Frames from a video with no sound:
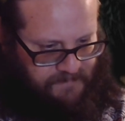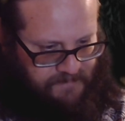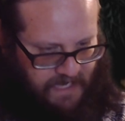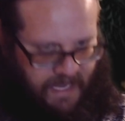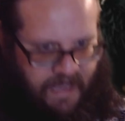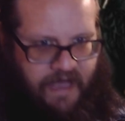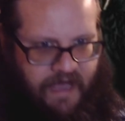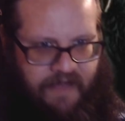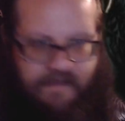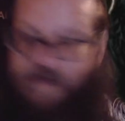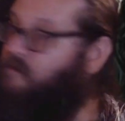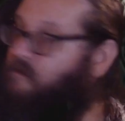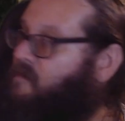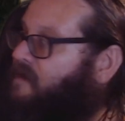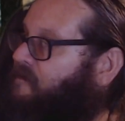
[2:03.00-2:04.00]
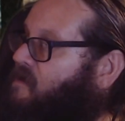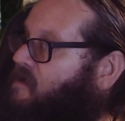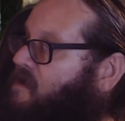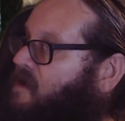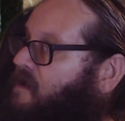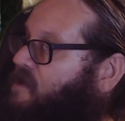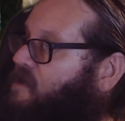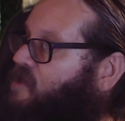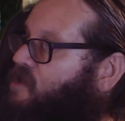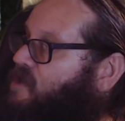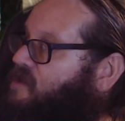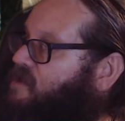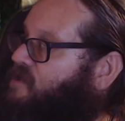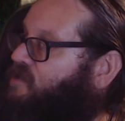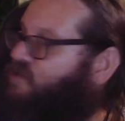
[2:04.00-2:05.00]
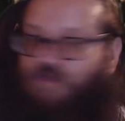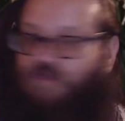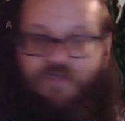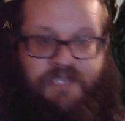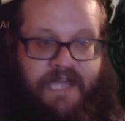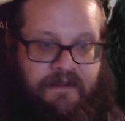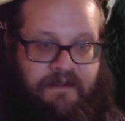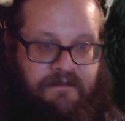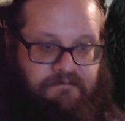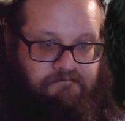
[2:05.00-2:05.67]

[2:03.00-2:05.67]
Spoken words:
and then we've got two standard